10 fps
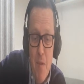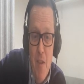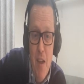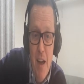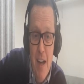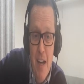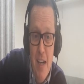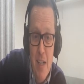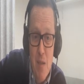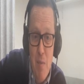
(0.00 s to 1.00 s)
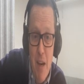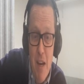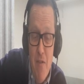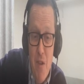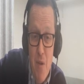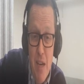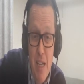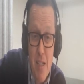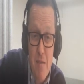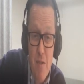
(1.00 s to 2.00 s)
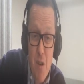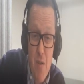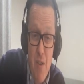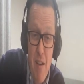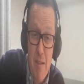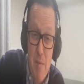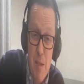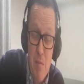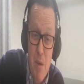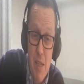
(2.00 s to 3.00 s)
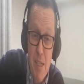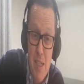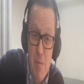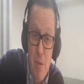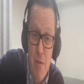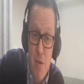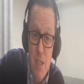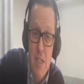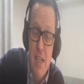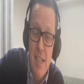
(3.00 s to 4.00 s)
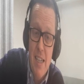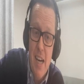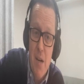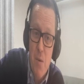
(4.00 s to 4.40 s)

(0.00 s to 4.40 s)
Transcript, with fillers: Then spent a few years doing various bits and pieces before deciding that I